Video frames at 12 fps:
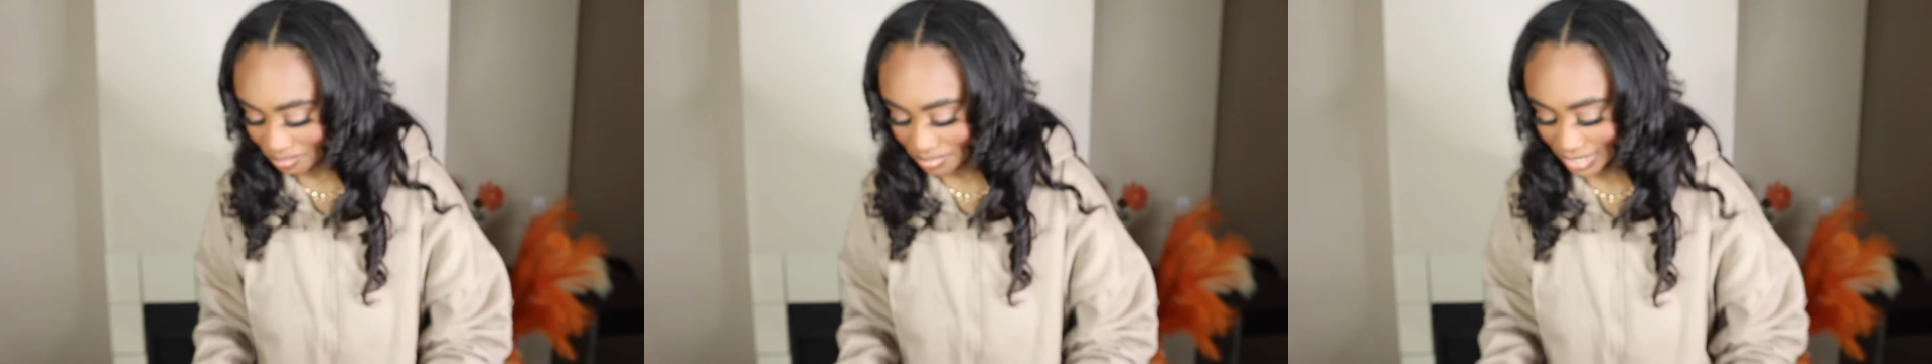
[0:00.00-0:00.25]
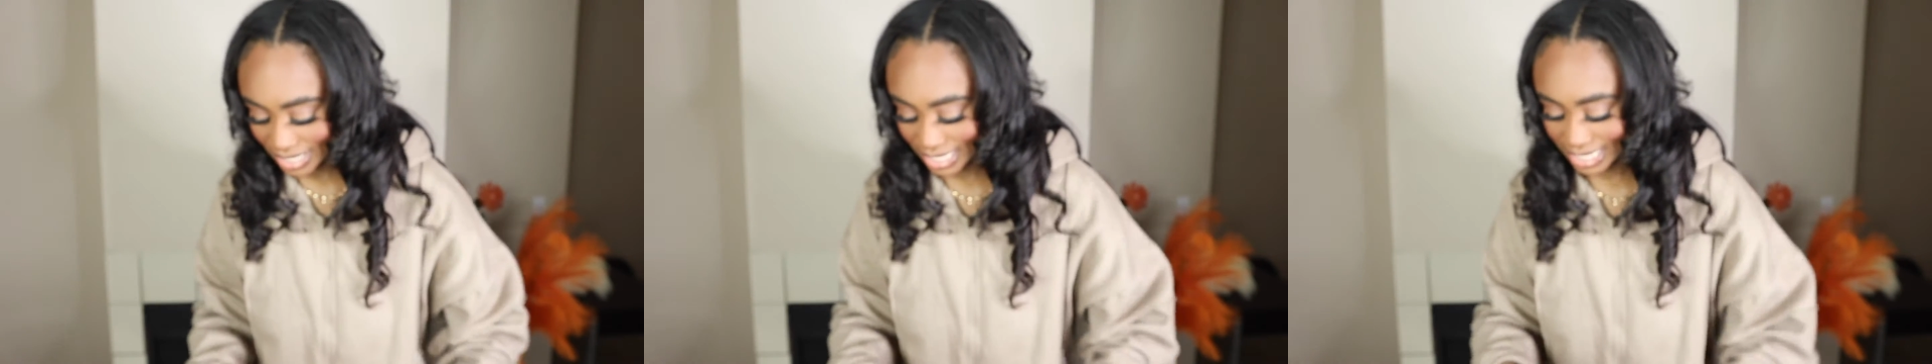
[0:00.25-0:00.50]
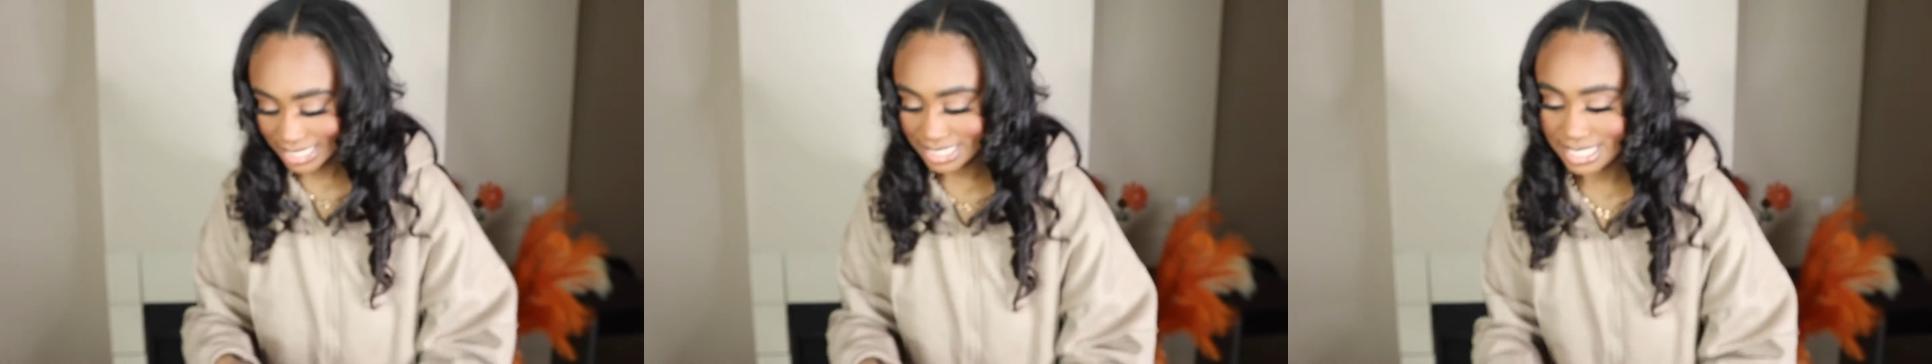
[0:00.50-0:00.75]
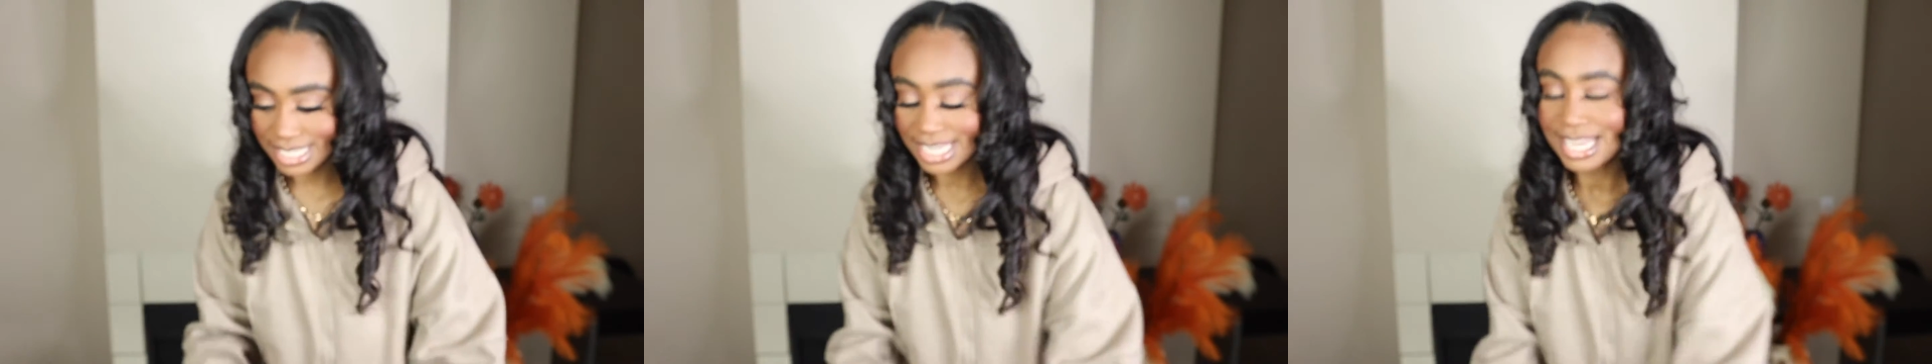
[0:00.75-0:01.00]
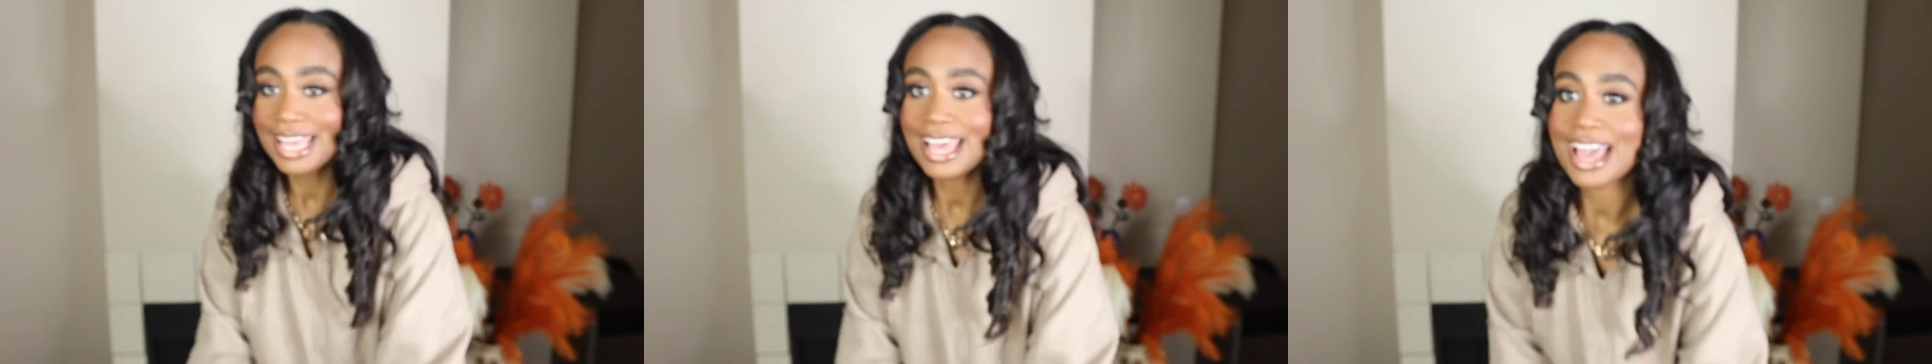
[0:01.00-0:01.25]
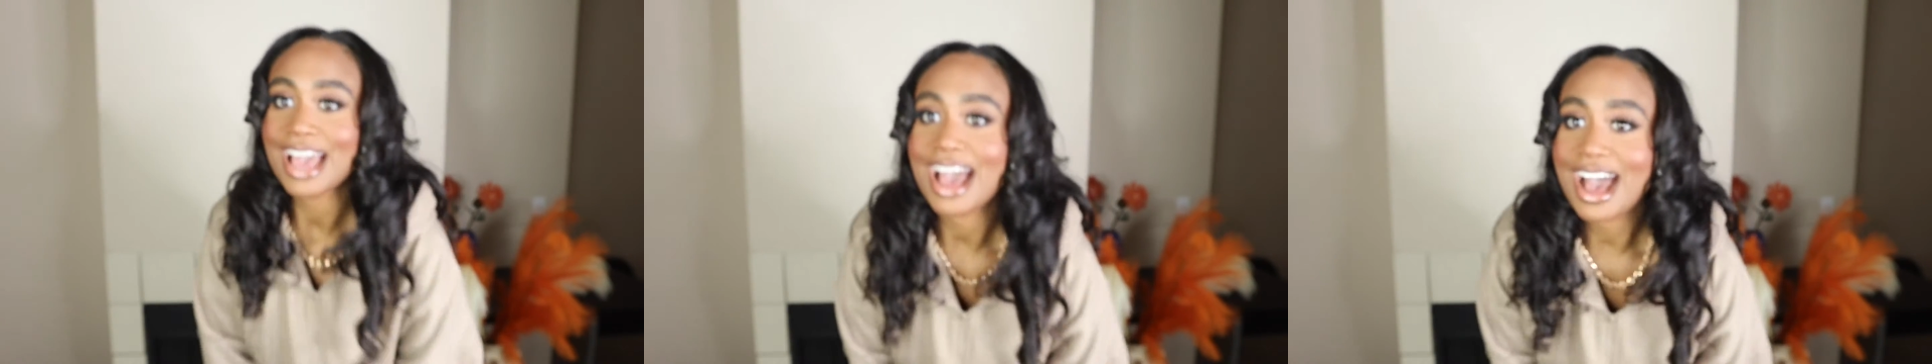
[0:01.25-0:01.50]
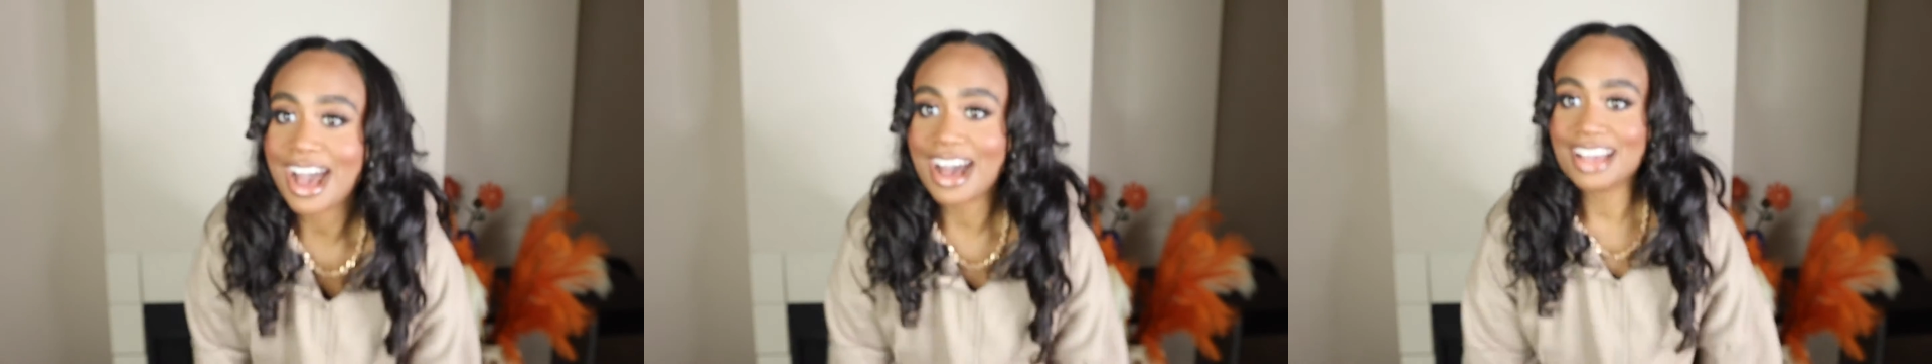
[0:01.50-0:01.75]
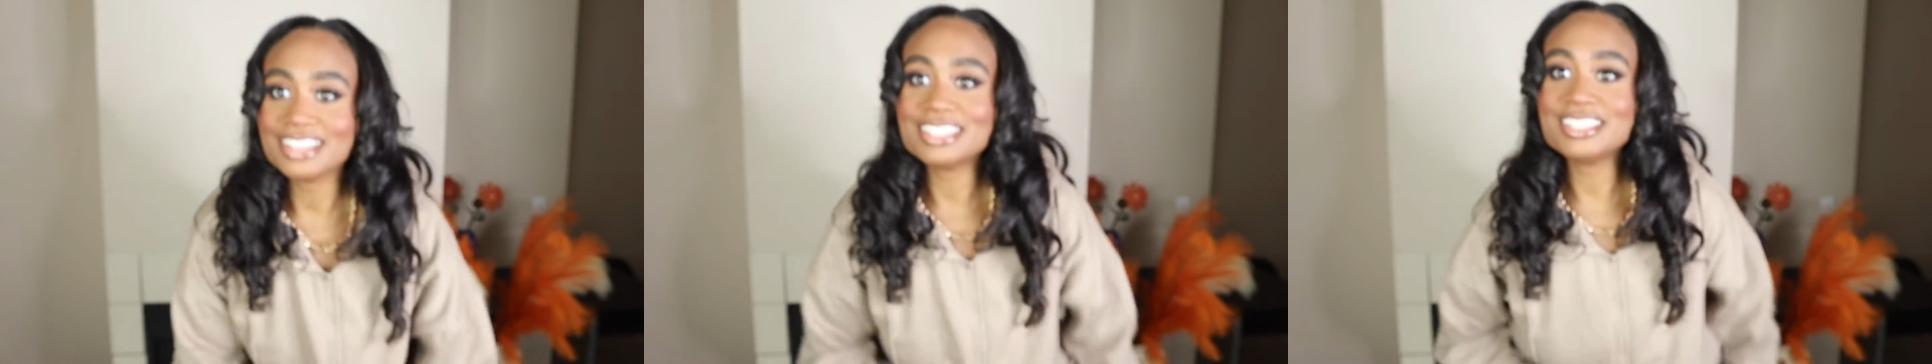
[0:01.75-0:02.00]
but
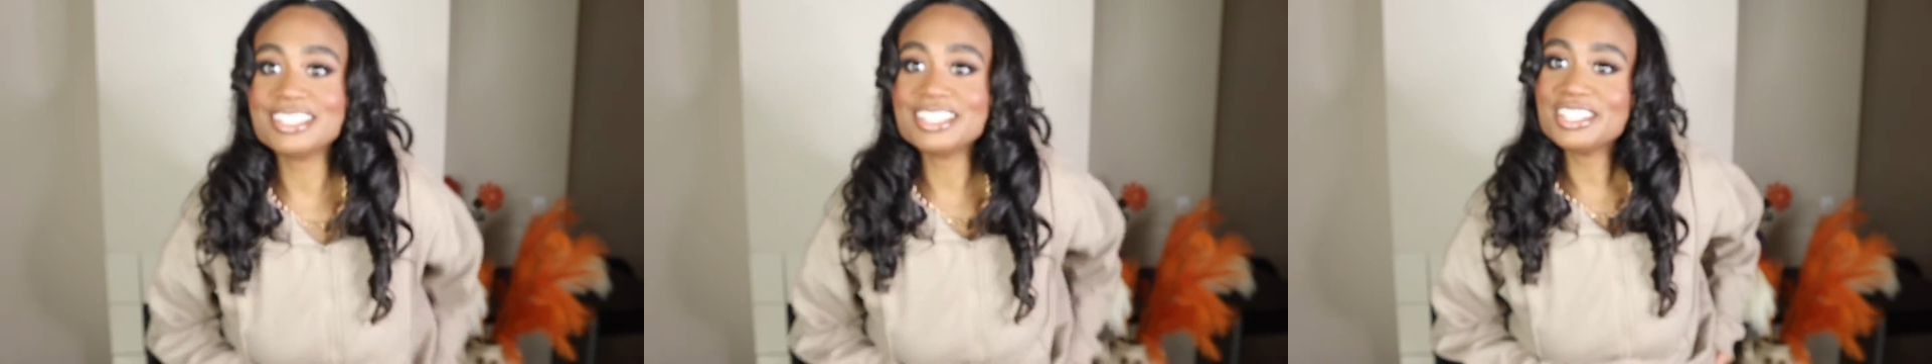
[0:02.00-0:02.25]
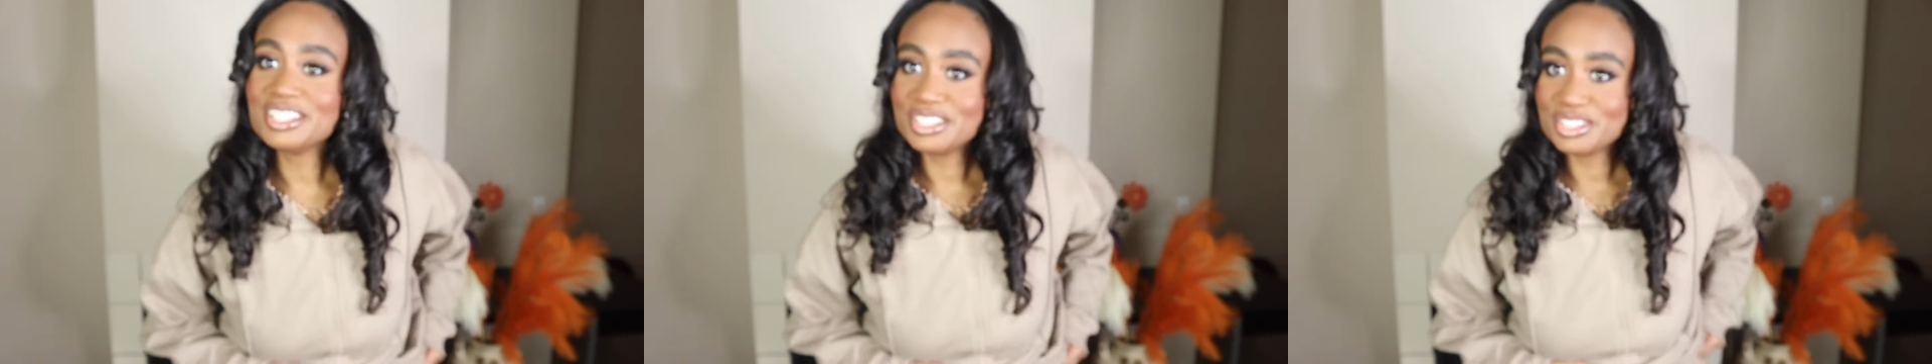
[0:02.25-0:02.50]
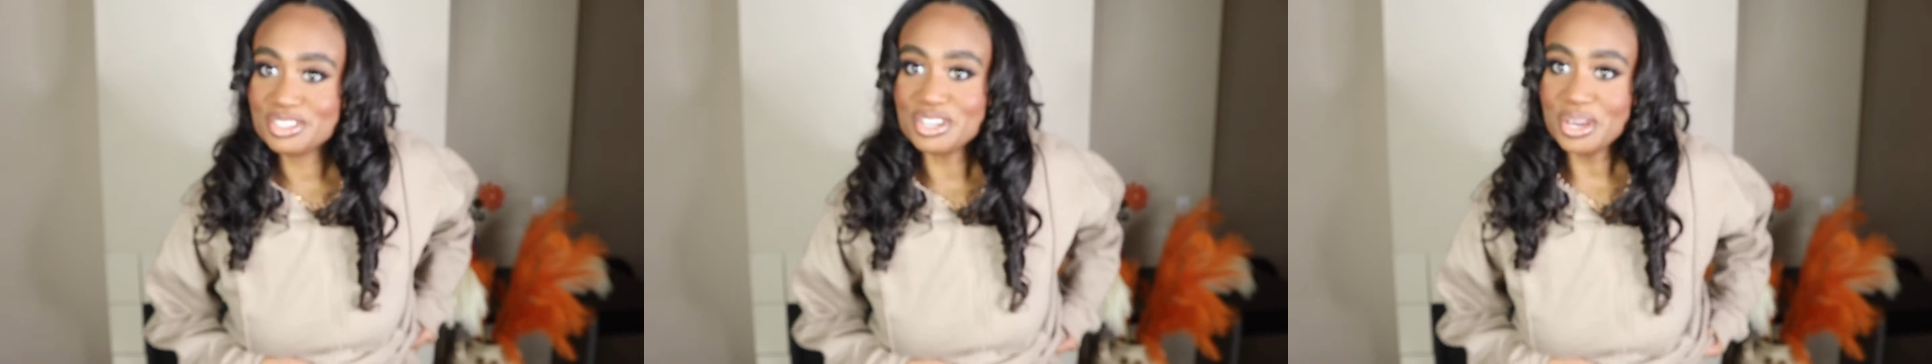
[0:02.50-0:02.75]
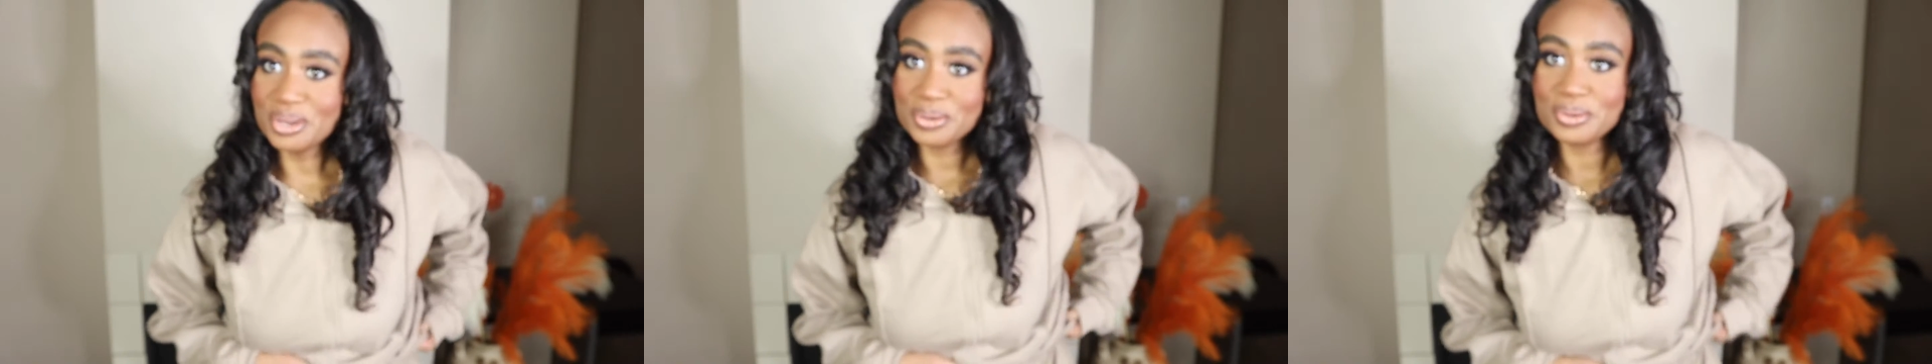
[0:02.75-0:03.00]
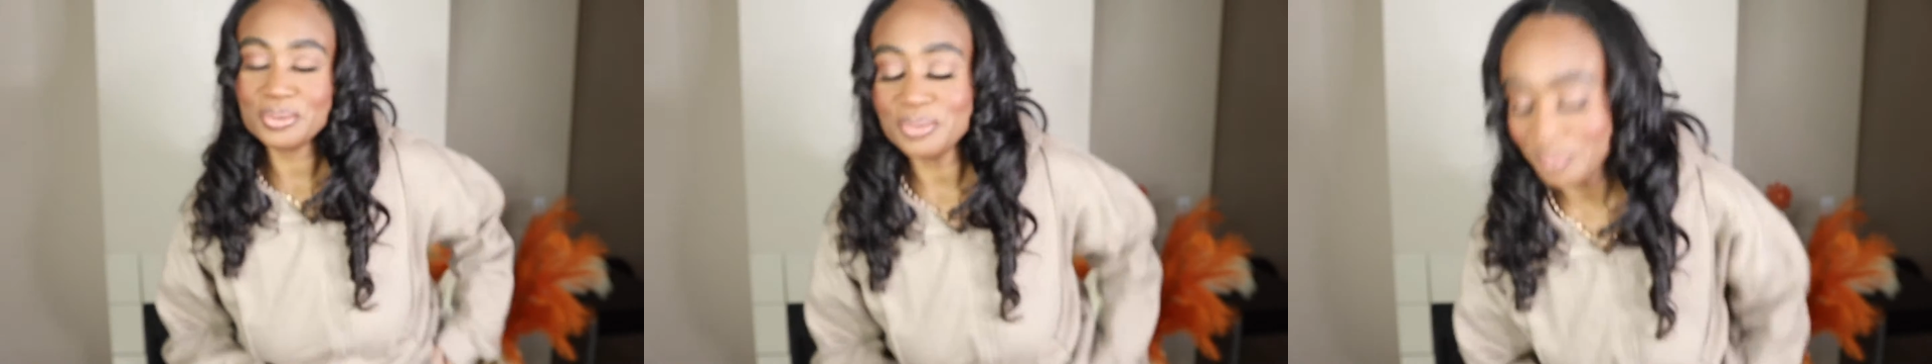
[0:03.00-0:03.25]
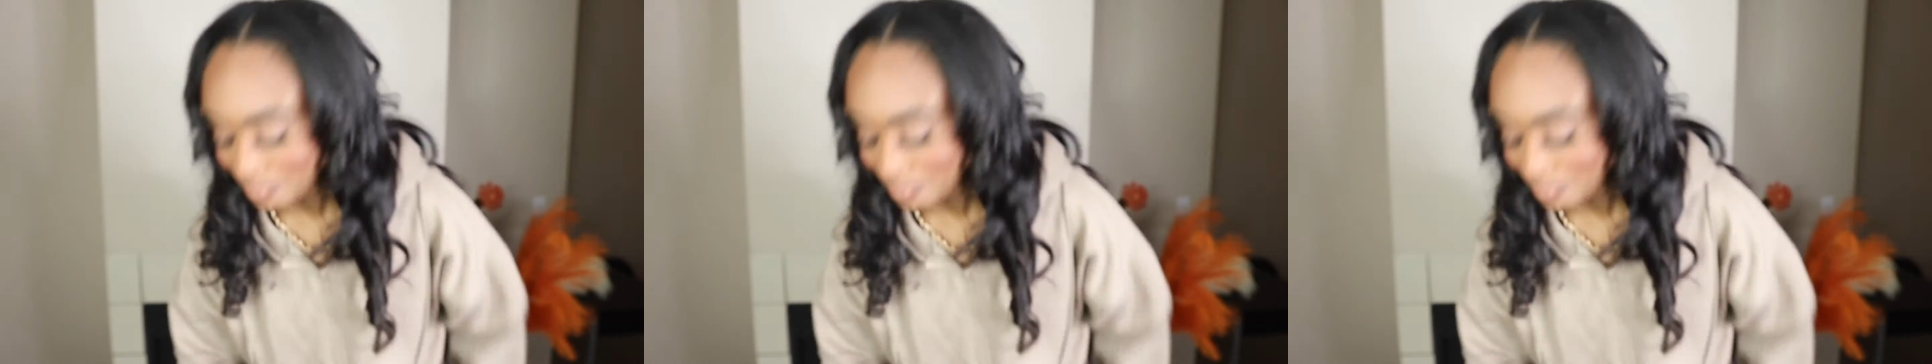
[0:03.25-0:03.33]
I just think that they're too